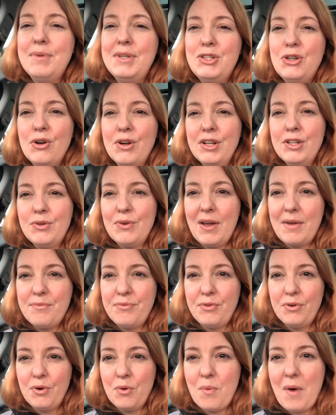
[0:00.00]
been talking to him
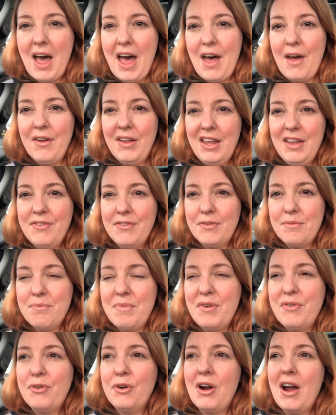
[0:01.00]
for a while, even
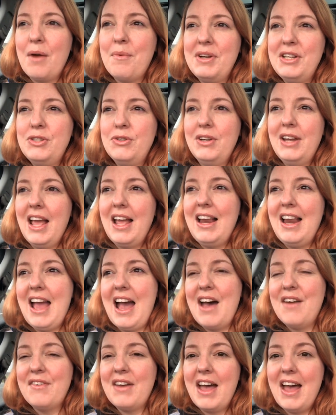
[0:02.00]
before I went to the
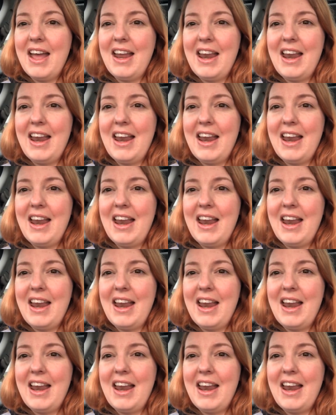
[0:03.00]
Eliava,